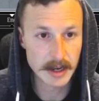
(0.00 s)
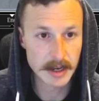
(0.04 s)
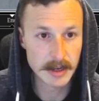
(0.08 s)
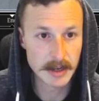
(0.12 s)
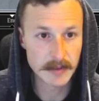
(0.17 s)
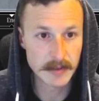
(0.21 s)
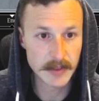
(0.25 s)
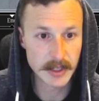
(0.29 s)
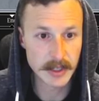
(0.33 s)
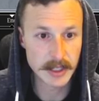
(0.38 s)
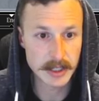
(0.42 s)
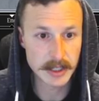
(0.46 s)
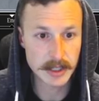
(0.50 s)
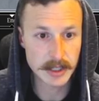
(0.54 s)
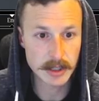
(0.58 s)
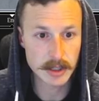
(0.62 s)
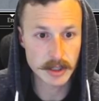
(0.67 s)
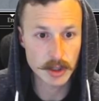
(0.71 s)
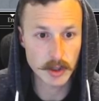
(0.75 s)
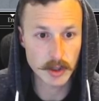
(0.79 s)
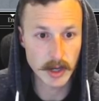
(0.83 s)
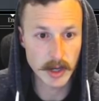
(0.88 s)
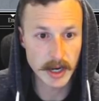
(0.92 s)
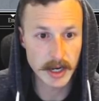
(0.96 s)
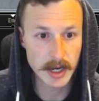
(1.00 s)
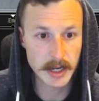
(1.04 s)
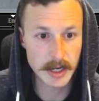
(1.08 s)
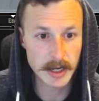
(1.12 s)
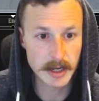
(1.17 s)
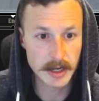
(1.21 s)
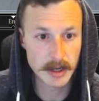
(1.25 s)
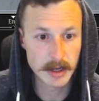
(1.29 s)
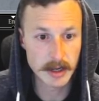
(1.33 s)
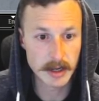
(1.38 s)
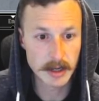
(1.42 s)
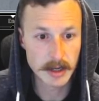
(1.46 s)
If they just trade
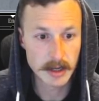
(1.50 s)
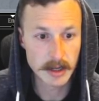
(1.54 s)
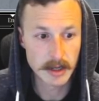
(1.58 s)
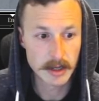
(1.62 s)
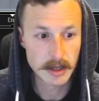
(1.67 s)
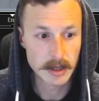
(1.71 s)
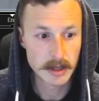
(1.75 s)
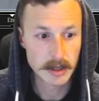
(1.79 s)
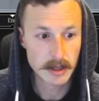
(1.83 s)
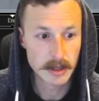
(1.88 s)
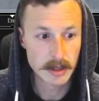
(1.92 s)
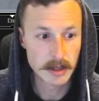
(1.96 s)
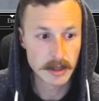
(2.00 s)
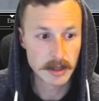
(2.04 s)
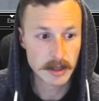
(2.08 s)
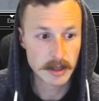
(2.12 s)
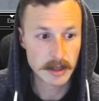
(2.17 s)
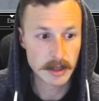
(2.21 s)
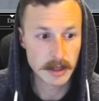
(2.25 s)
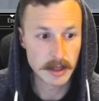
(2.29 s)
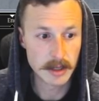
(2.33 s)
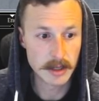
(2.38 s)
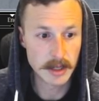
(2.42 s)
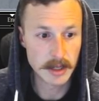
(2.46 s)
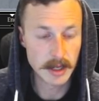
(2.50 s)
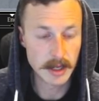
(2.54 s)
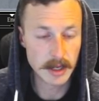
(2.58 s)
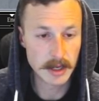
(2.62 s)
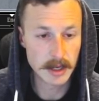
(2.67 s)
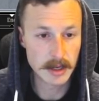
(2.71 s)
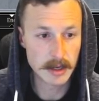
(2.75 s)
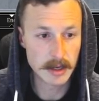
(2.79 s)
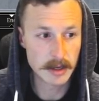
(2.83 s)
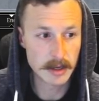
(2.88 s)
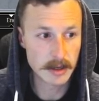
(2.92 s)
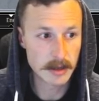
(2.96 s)
here and
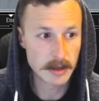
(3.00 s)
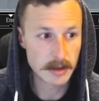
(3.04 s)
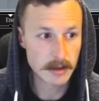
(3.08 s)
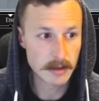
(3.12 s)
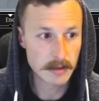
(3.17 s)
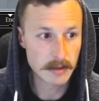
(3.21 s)
then